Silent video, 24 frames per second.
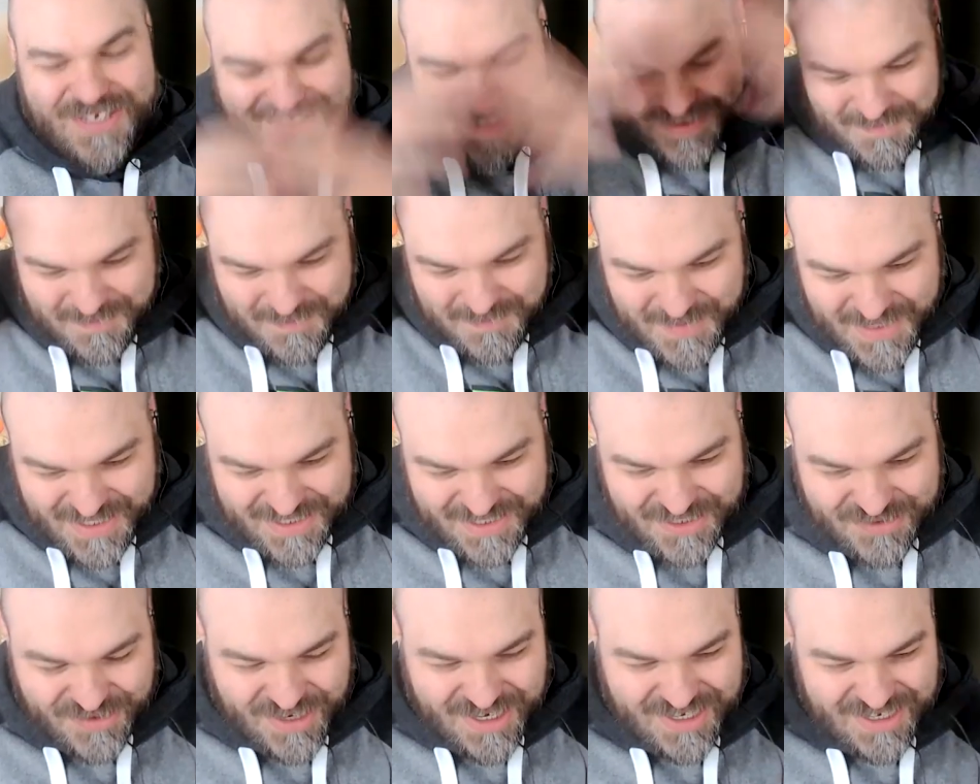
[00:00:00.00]
it's a big
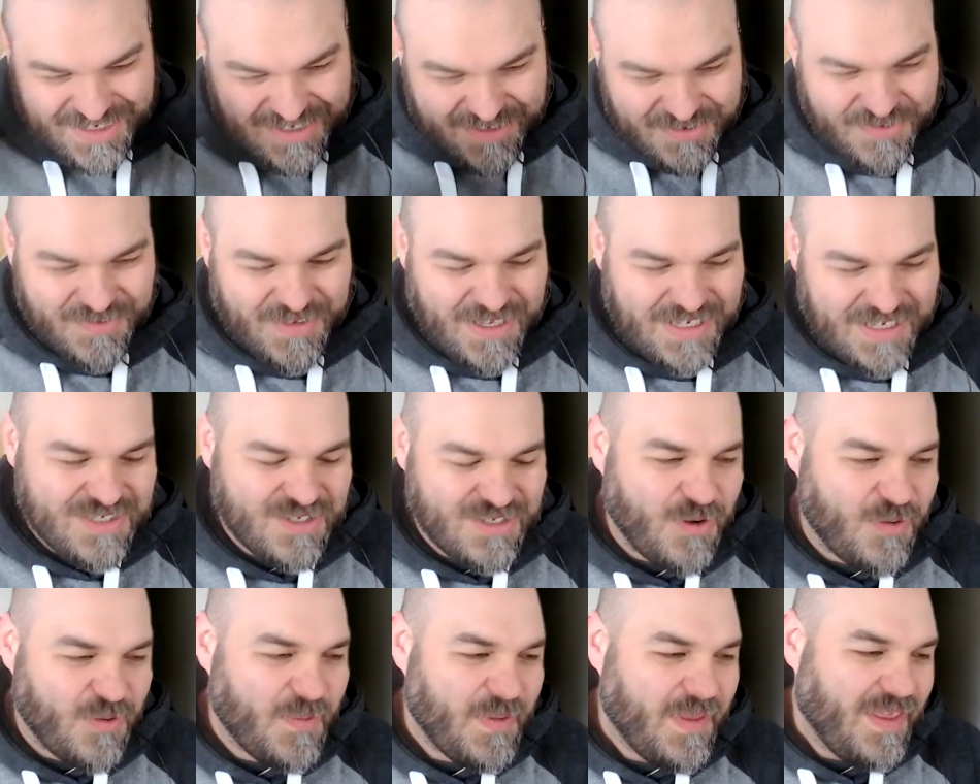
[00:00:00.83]
screen and
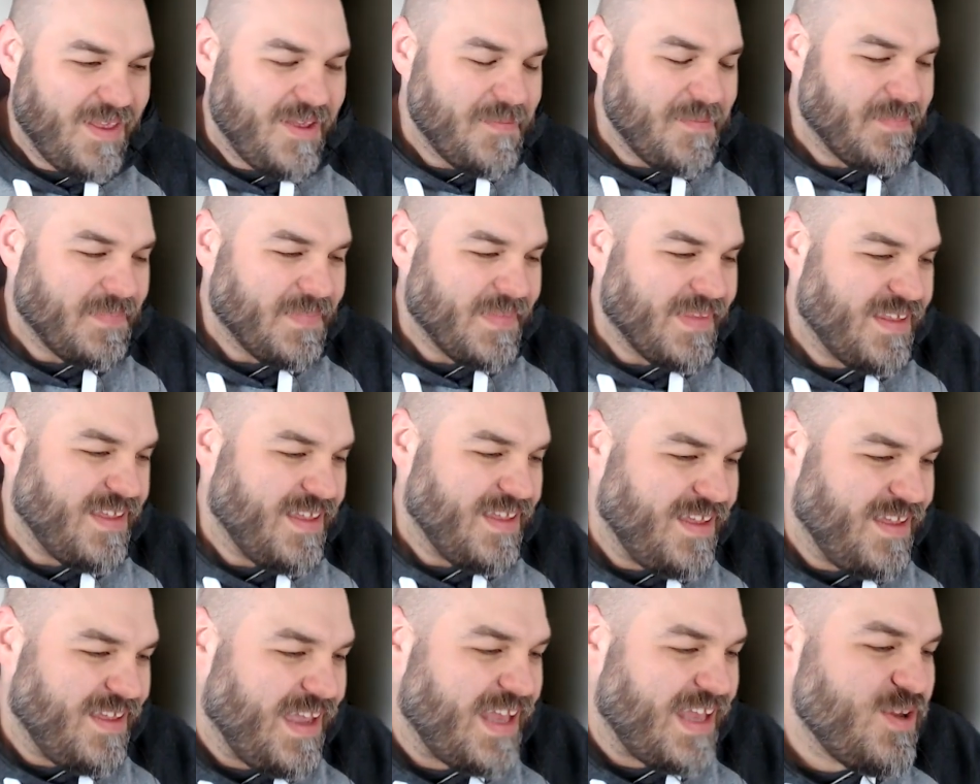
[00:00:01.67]
so
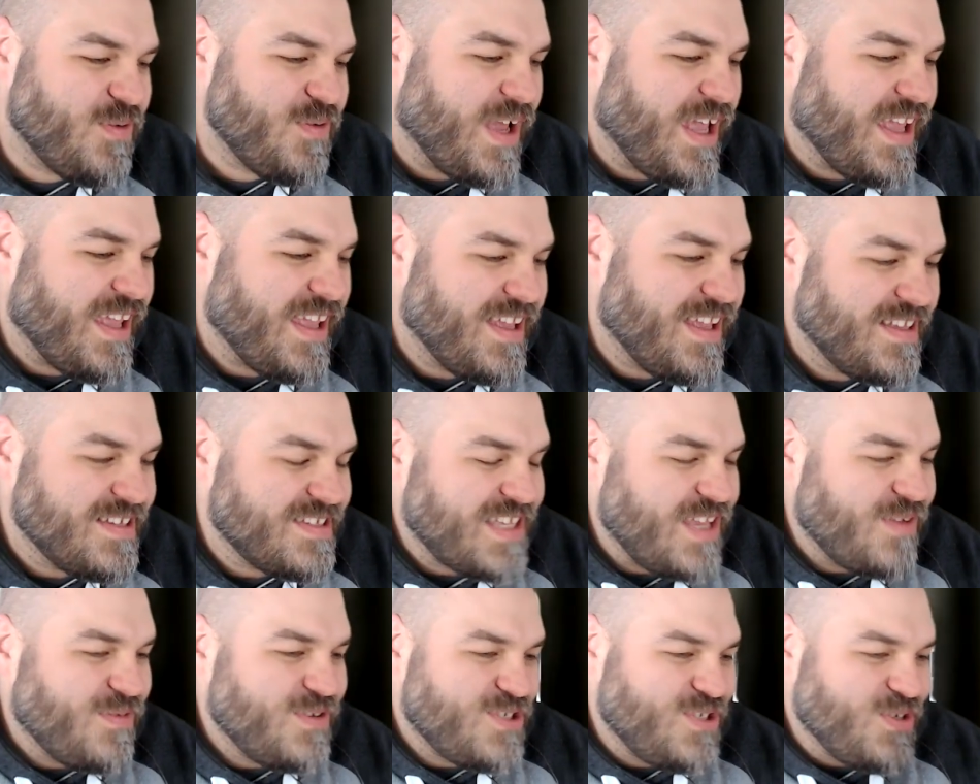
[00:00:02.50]
anyway,
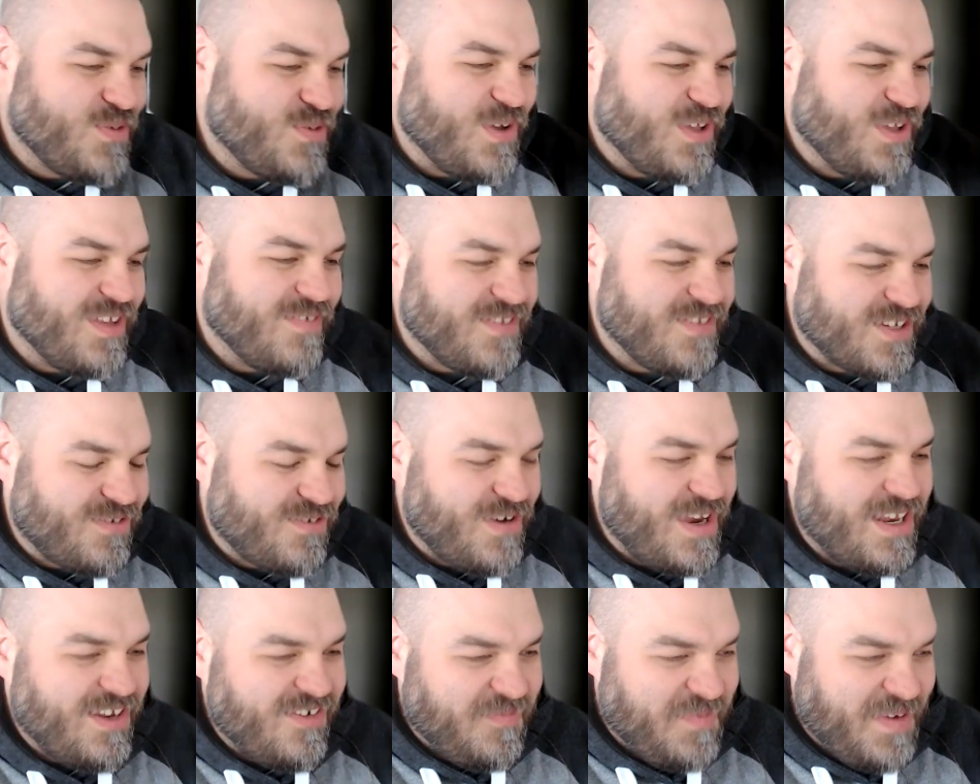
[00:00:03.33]
say what you will of the
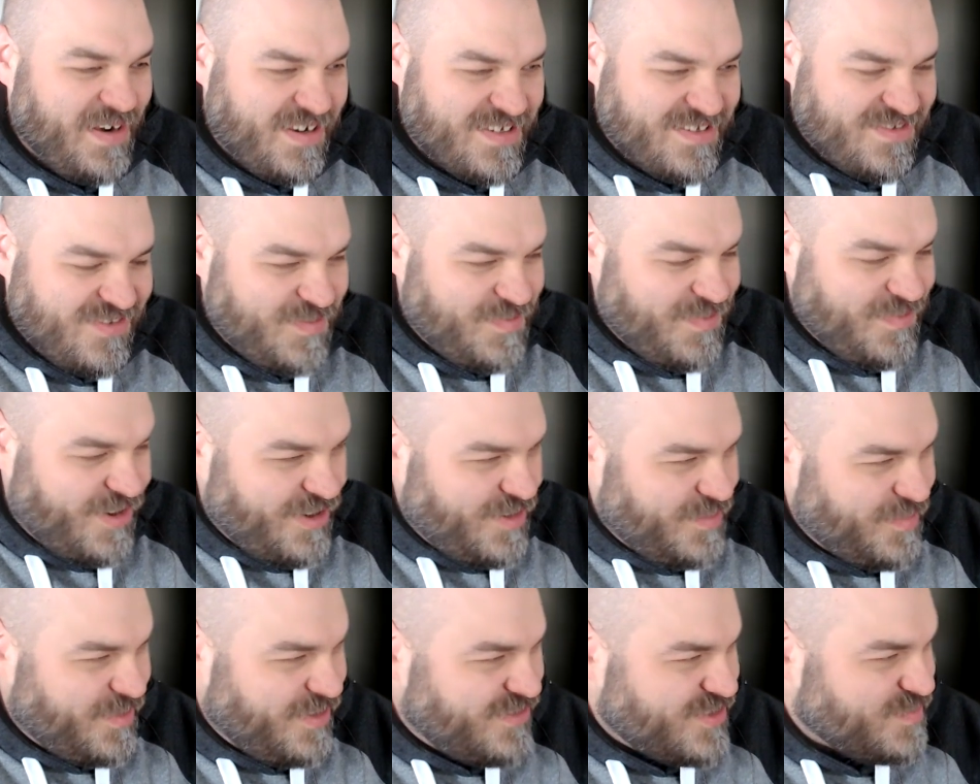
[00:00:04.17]
creative merits of the
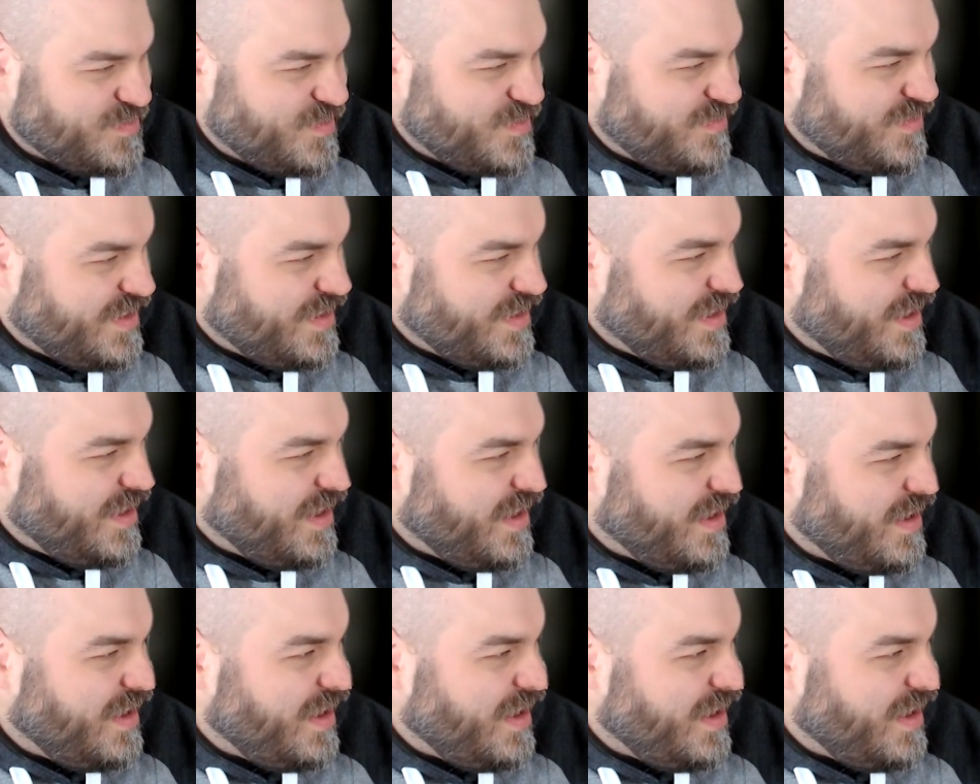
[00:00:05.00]
Mario Brothers movie.